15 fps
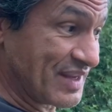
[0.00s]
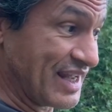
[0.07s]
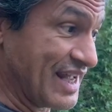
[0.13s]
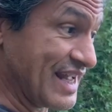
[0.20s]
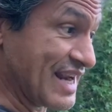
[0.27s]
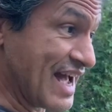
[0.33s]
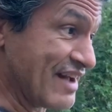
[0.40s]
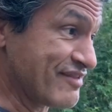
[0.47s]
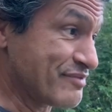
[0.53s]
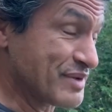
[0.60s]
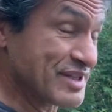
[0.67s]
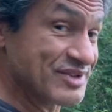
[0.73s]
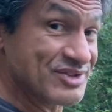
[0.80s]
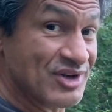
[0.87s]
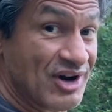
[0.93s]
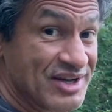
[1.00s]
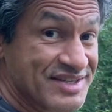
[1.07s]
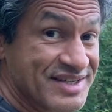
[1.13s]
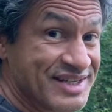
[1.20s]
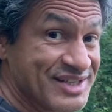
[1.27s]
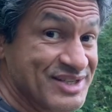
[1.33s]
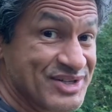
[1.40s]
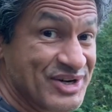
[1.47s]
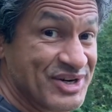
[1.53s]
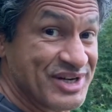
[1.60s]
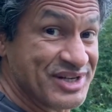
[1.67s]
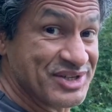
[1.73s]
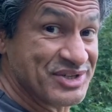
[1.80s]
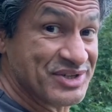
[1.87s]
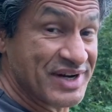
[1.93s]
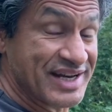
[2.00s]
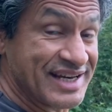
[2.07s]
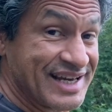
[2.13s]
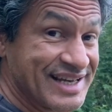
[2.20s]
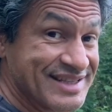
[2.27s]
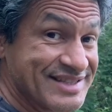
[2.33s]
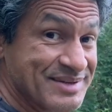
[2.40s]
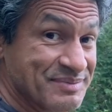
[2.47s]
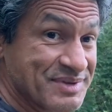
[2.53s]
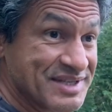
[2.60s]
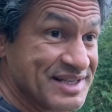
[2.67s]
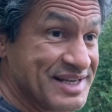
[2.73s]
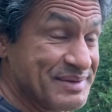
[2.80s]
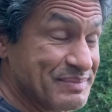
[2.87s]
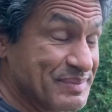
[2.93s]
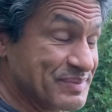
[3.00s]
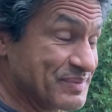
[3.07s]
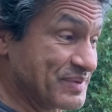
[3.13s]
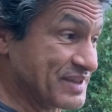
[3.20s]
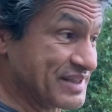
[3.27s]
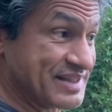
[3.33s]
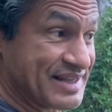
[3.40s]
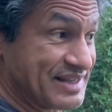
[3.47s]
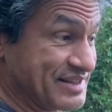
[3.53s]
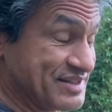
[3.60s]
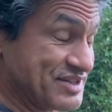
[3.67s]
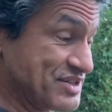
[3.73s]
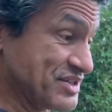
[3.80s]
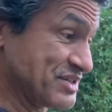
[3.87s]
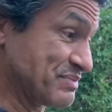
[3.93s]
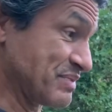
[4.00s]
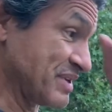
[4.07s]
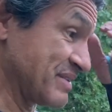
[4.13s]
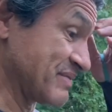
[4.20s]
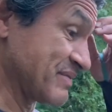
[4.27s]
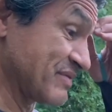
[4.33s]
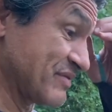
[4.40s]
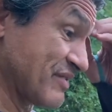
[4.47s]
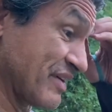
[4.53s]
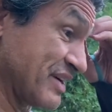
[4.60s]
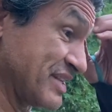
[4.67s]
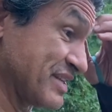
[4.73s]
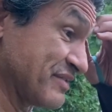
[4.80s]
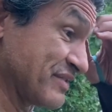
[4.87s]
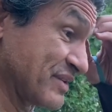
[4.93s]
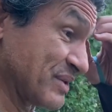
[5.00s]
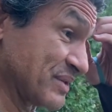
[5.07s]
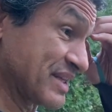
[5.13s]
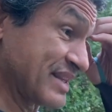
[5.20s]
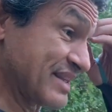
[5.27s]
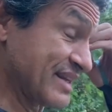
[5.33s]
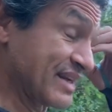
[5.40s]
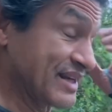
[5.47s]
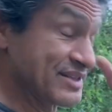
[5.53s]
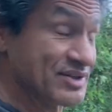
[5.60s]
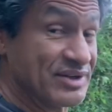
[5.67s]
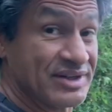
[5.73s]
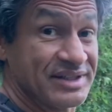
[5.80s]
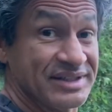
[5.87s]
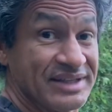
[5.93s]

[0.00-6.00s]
and I've been tossing and turning trying to get some sleep. It's just been very difficult. I think I took